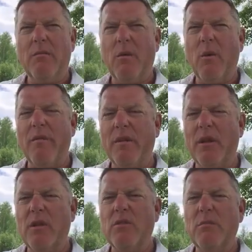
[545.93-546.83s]
my wife and
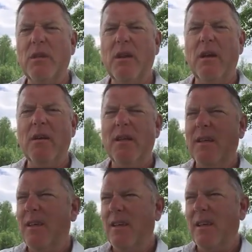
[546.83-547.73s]
kids will be there,
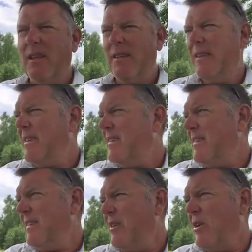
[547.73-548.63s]
and
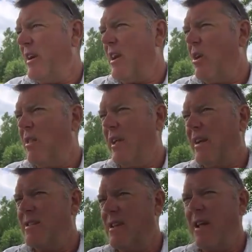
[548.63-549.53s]
you know I got a, like
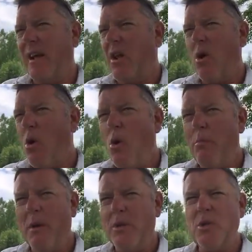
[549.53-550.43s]
I said I got a whole
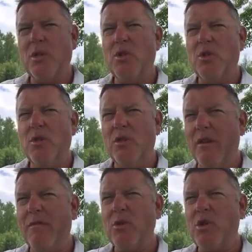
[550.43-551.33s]
bunch of
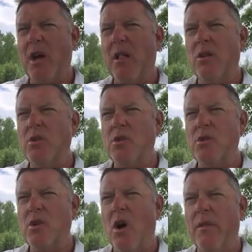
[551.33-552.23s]
different
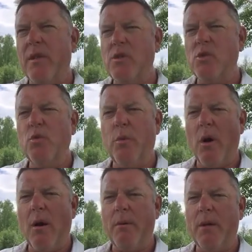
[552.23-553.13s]
challenges on this new
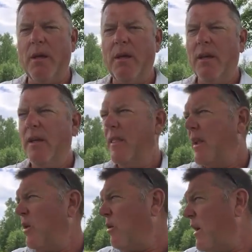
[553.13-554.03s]
property
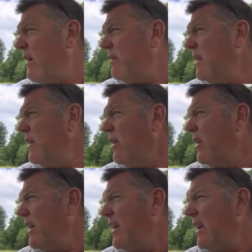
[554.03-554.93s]
that I don't have here.
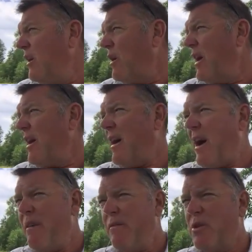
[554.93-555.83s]
Here I had
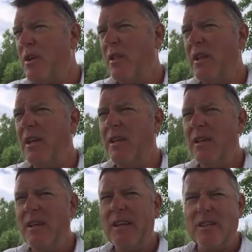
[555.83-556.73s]
high fertility
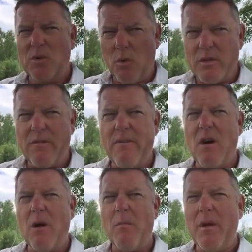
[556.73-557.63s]
because it was a
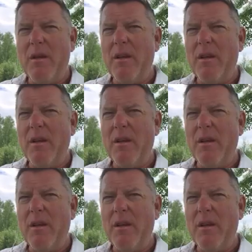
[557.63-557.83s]
farm.